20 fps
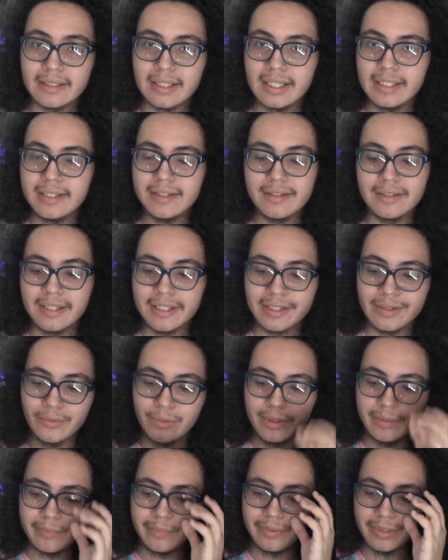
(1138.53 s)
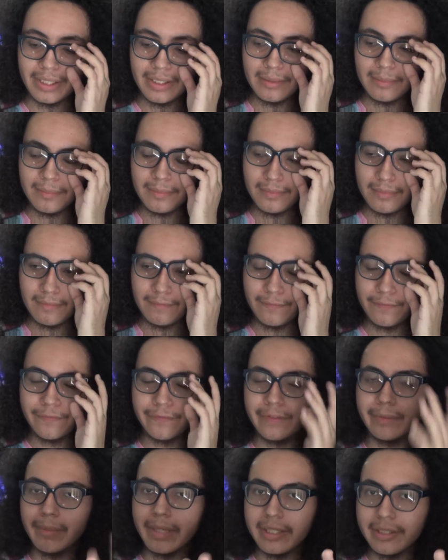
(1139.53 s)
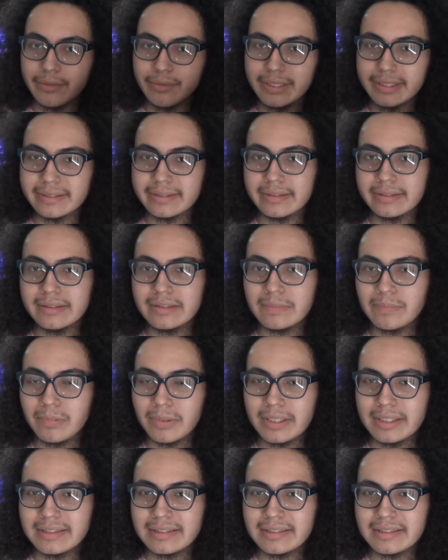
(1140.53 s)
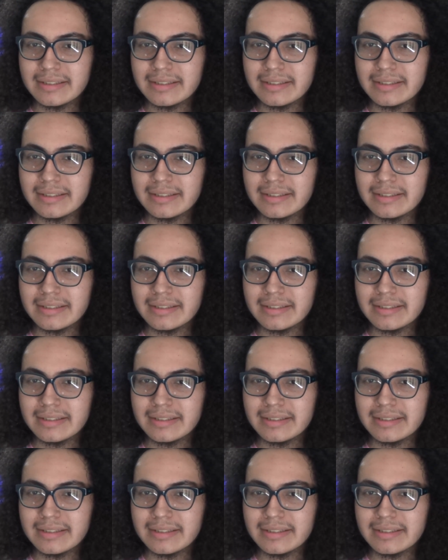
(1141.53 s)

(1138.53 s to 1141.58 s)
I didn't like it one bit, for many reasons, but it's